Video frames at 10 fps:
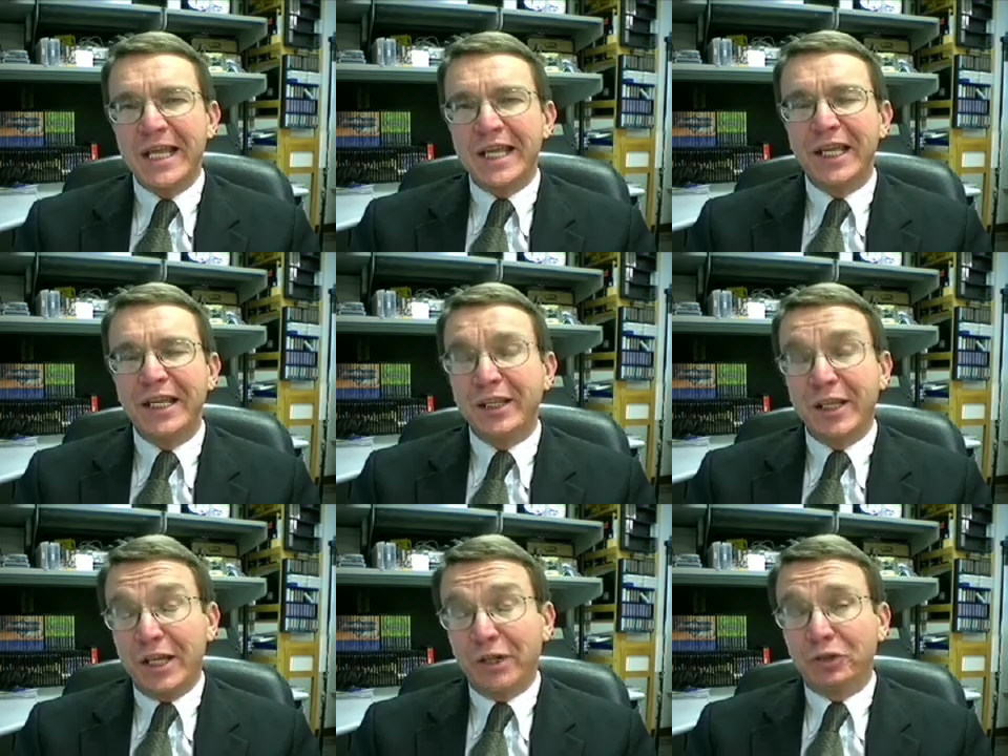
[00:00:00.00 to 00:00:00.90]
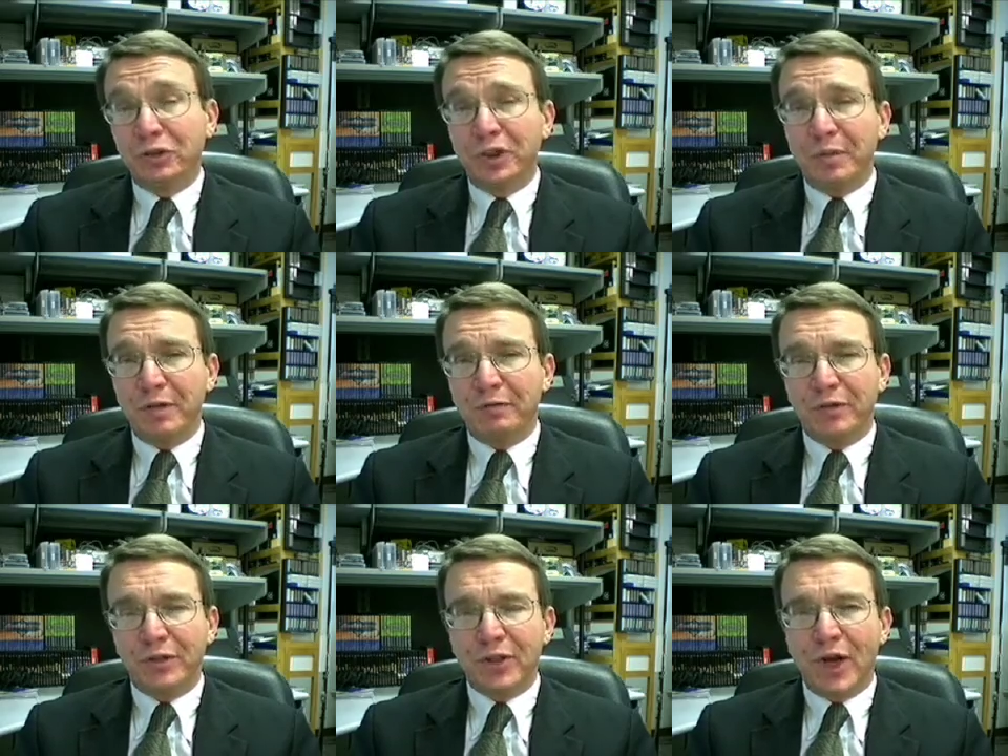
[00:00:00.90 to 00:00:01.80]
in introducing me for
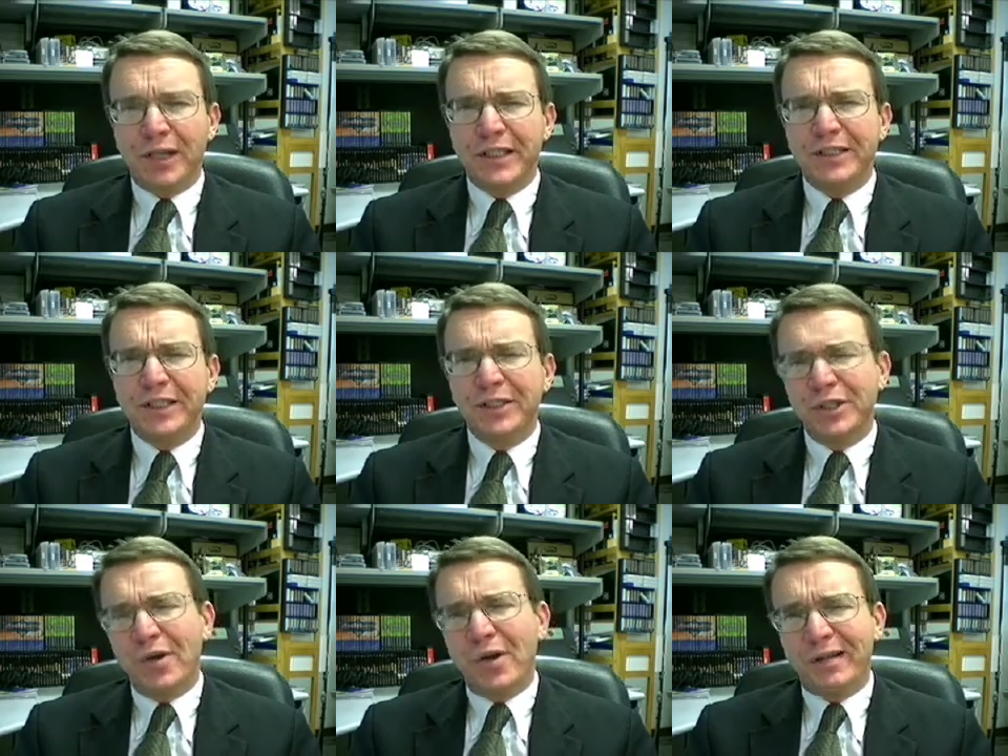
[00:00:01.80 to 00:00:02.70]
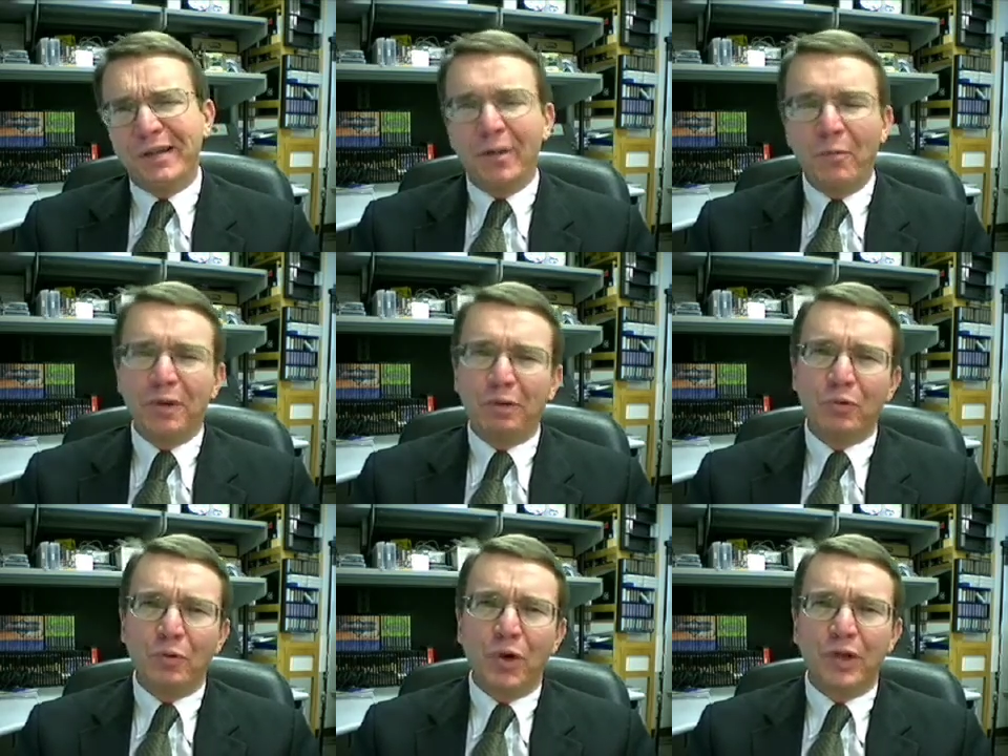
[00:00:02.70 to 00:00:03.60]
the talk, he said, I went
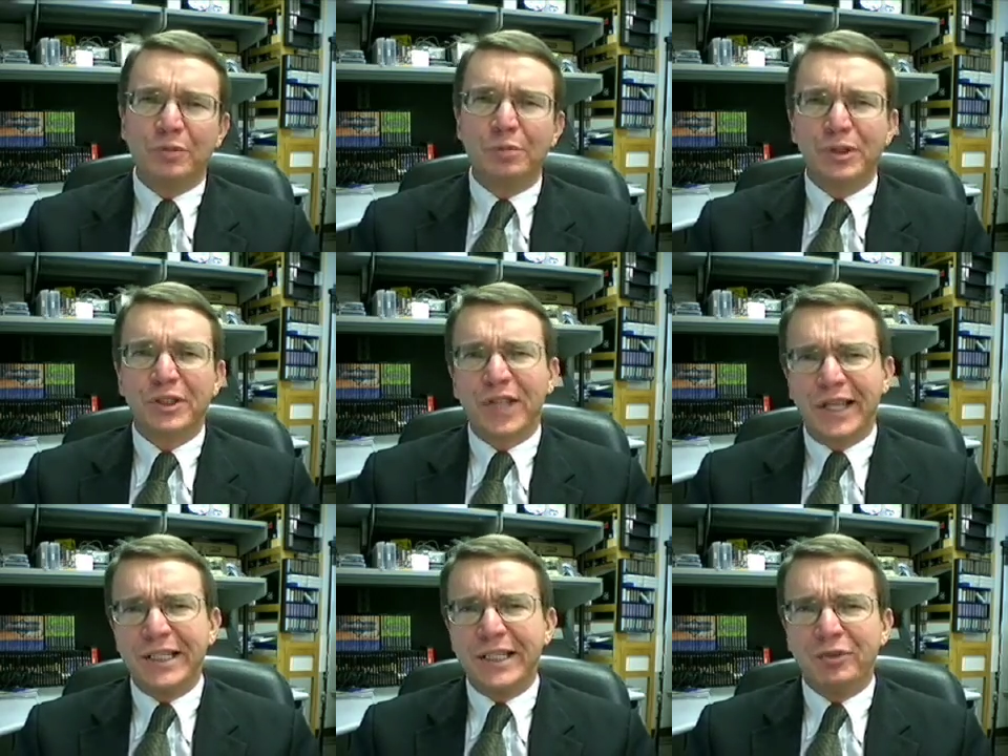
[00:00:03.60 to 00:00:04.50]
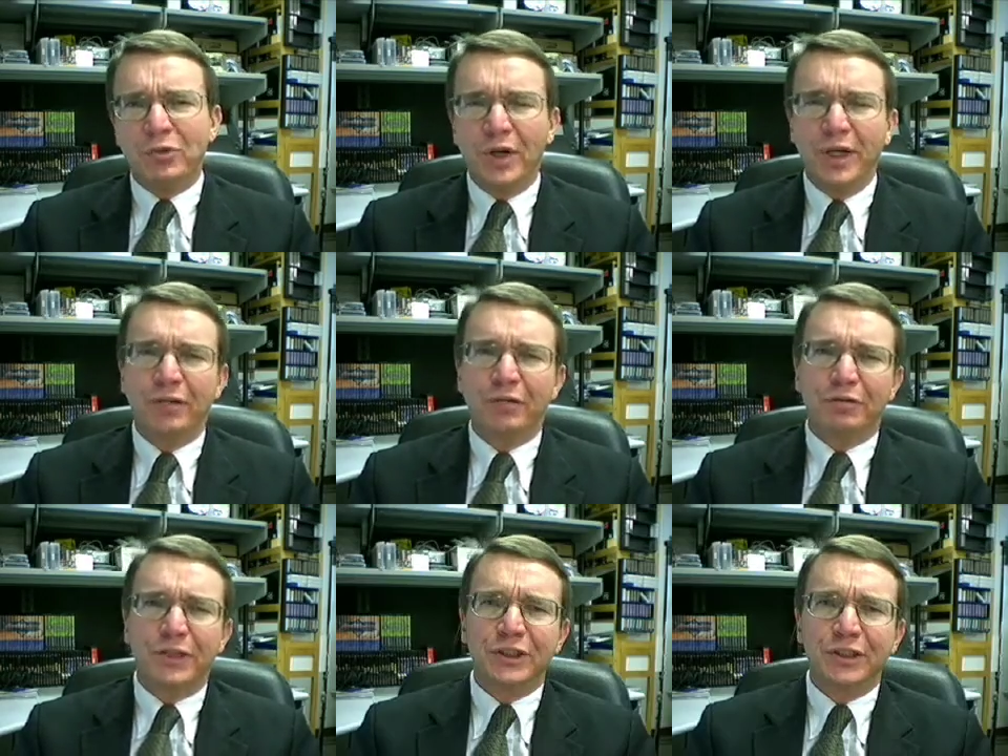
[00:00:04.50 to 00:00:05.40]
through Walt's books, 1812, the
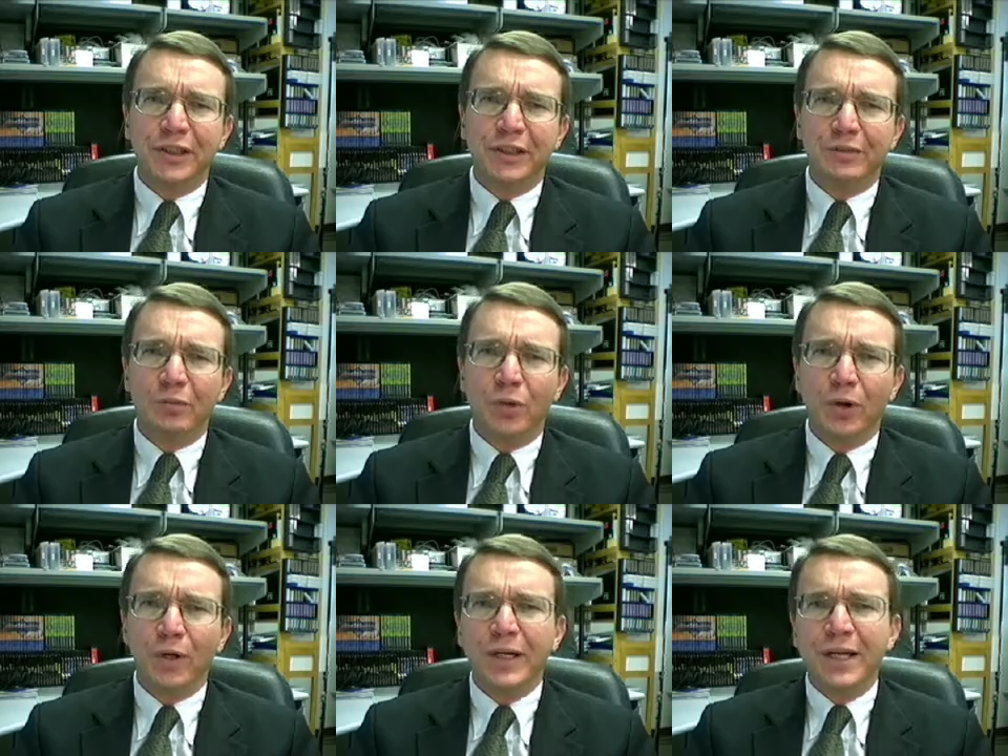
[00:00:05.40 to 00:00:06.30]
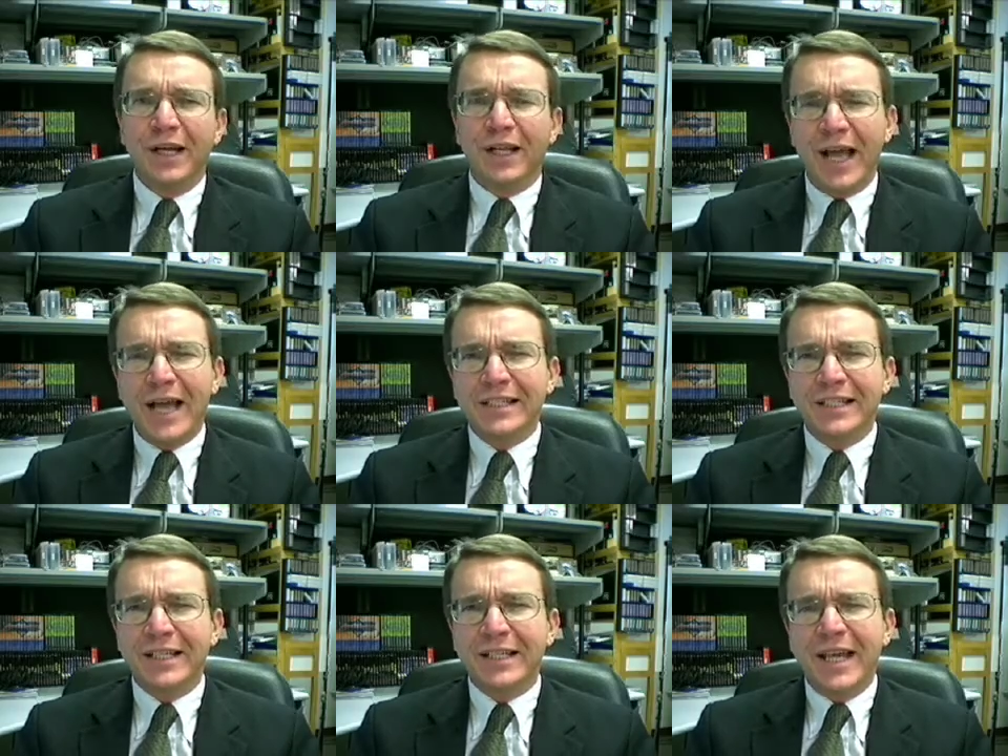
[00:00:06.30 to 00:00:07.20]
French and Indian War,
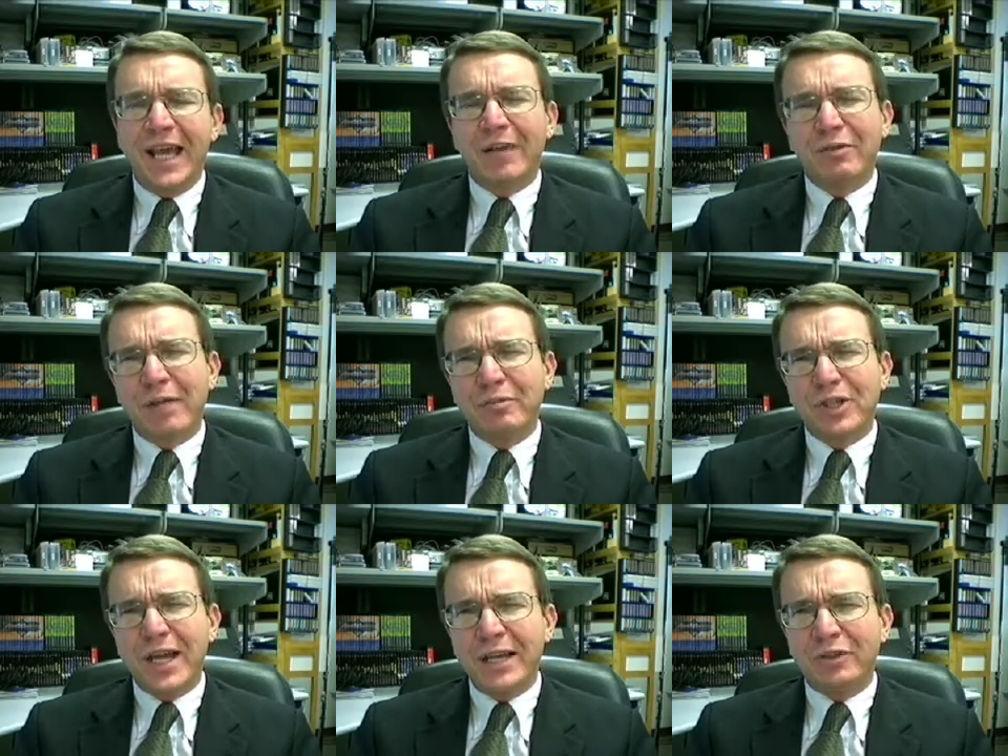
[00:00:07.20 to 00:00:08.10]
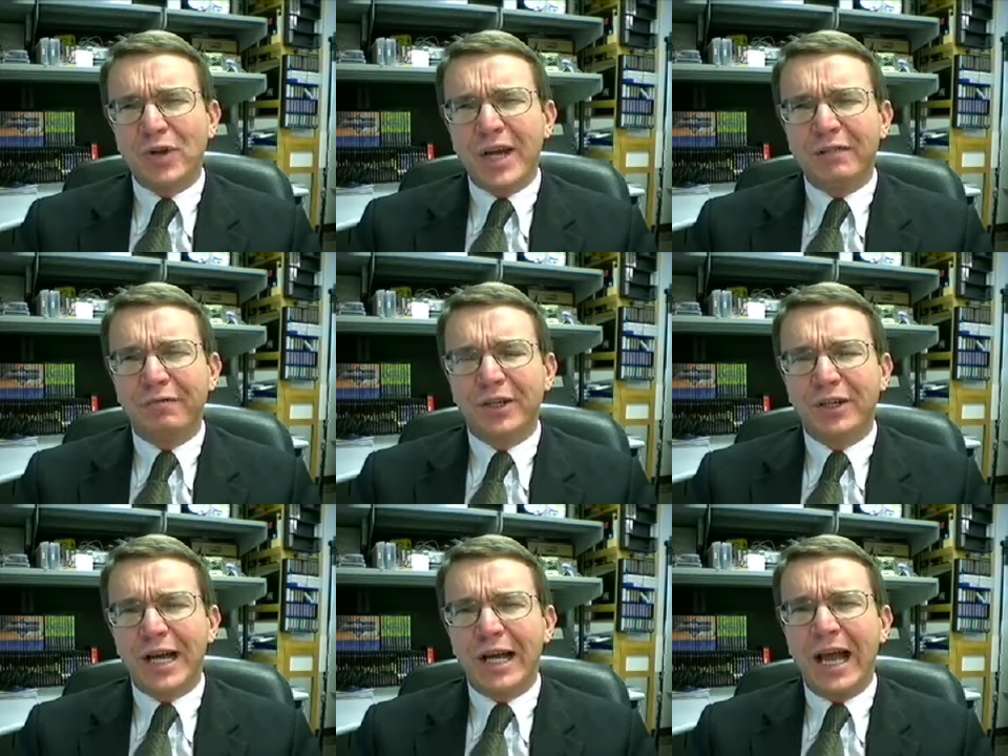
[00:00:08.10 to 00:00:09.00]
Alaska, and I was kind of trying to
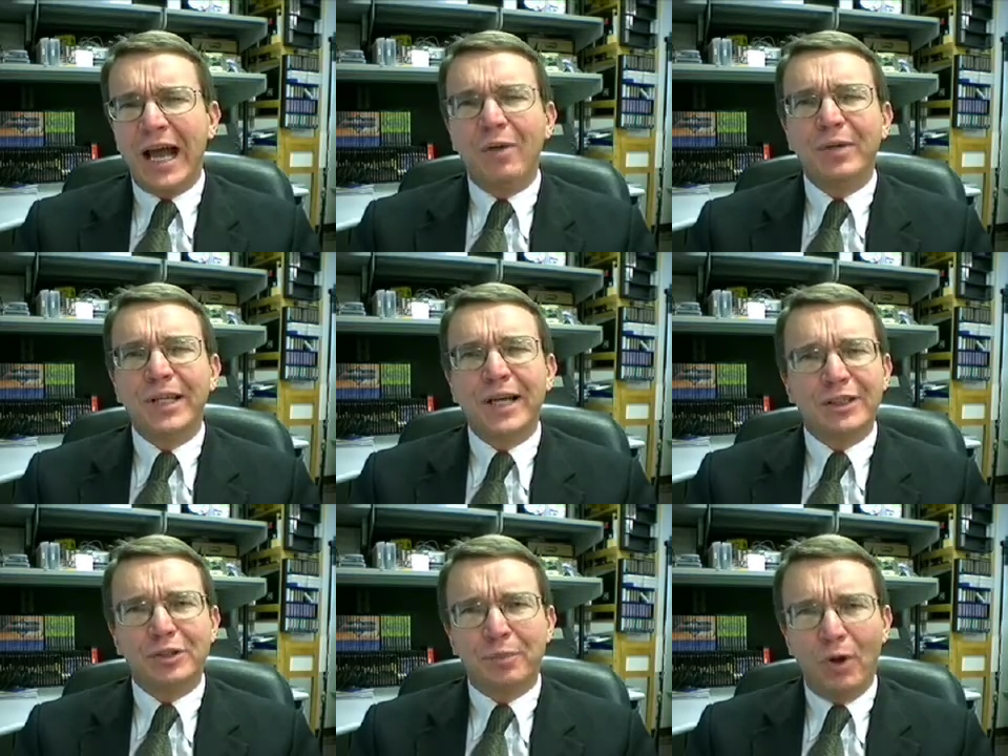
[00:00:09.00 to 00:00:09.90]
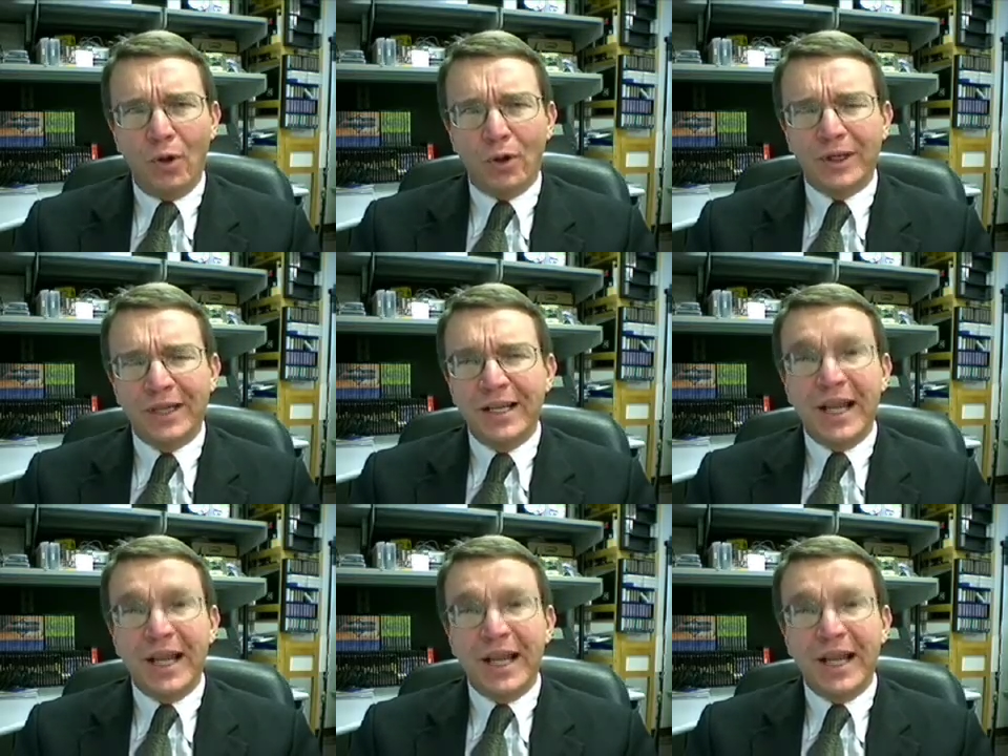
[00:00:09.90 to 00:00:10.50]
figure out how he got to Polk.